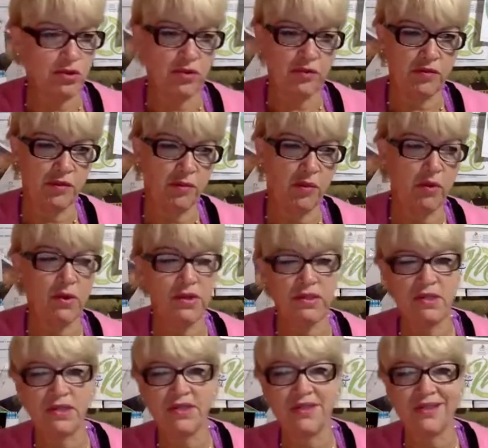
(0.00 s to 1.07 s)
are for boys,
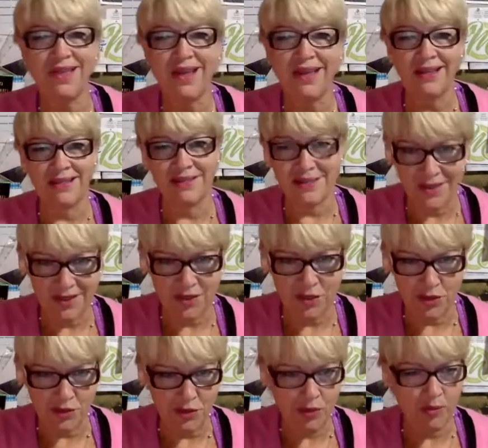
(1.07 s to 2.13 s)
the science sets
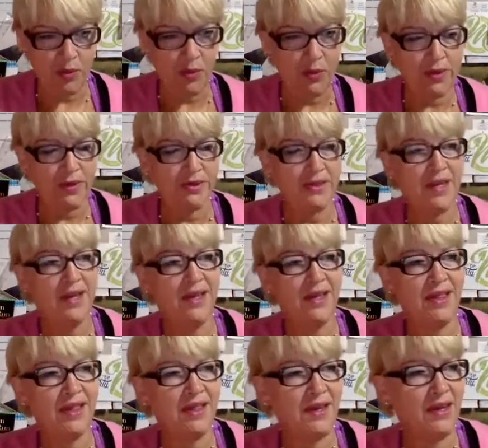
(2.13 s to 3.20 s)
are for boys,
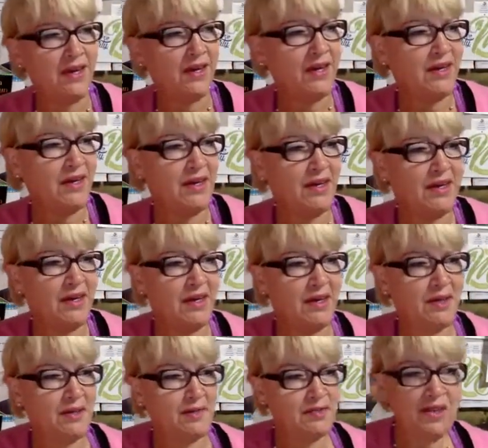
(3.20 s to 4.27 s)
the
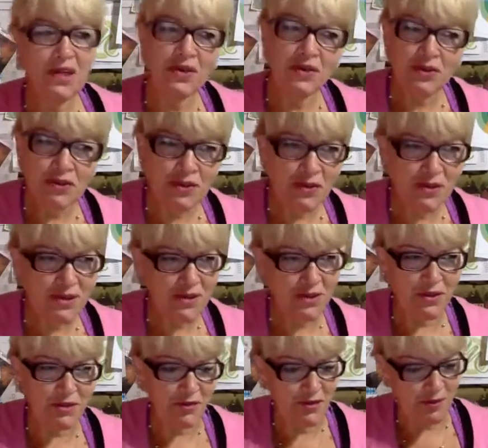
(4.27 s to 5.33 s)
Tinker toys
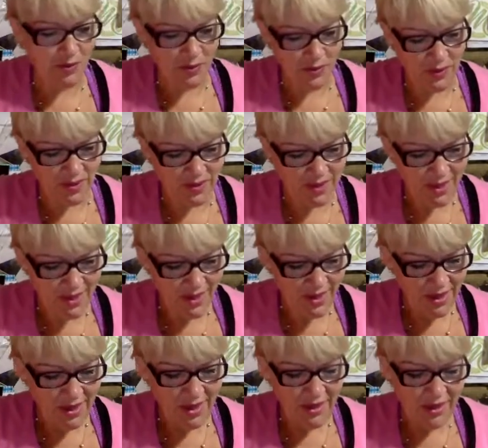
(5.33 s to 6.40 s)
are for boys.
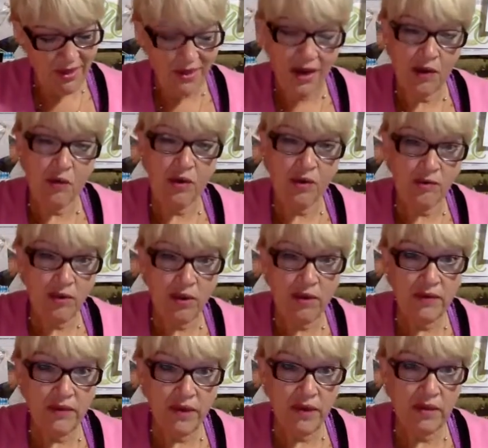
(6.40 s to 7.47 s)
And now we're
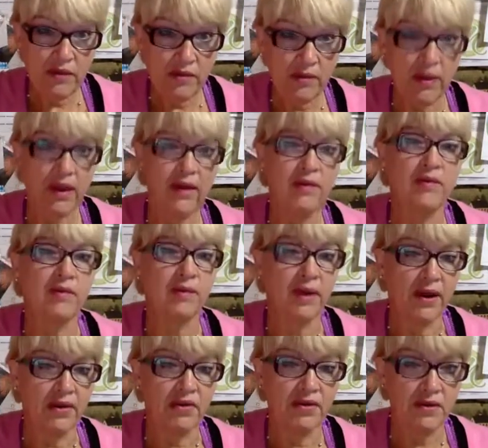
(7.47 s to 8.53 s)
moving in the right
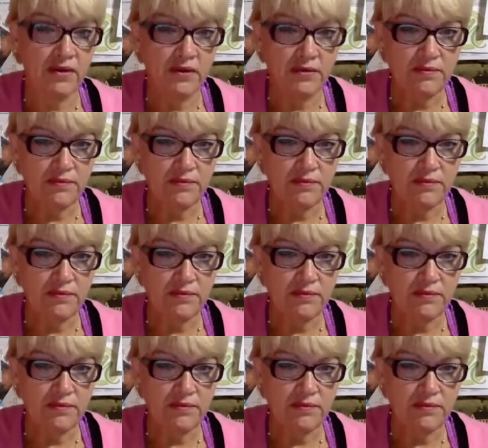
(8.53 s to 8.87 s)
direction,